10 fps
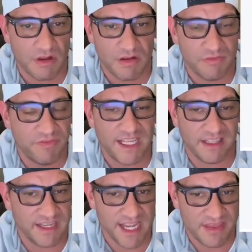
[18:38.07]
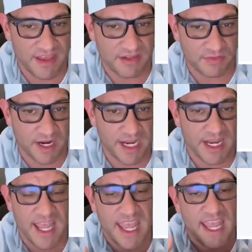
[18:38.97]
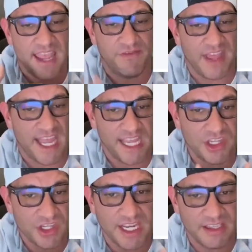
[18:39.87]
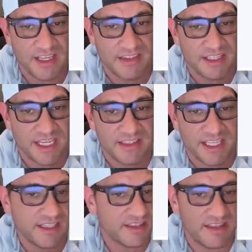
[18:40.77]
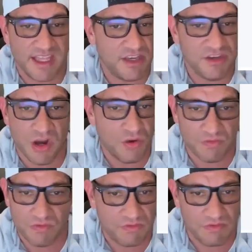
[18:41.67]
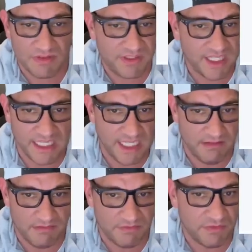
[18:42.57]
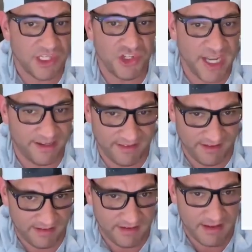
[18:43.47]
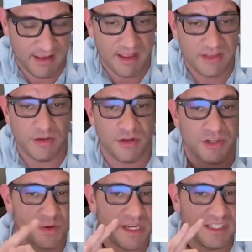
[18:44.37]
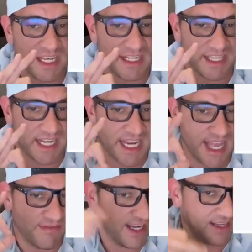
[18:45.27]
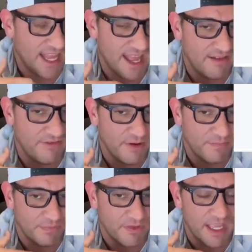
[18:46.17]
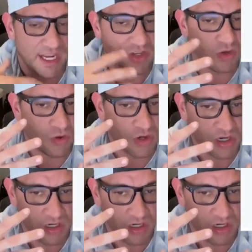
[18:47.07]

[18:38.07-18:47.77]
validate this, right? If the handshake doesn't exist, then don't send it, reject it. So there's three settings I could have. I could have ignore,